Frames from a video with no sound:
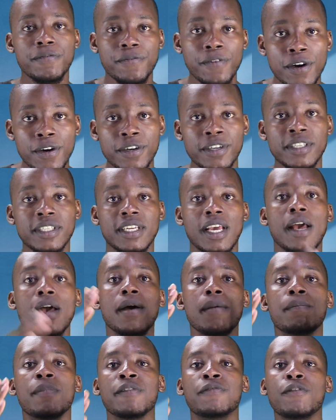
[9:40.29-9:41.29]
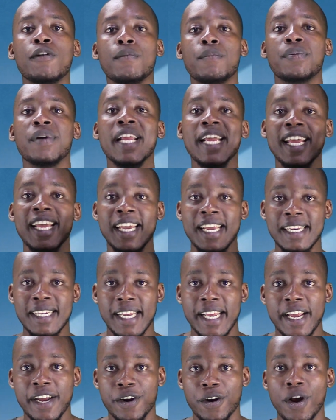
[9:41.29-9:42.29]
first before bringing it
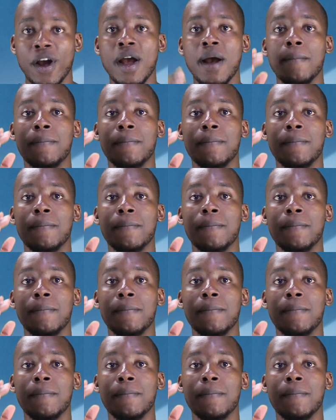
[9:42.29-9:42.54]
here.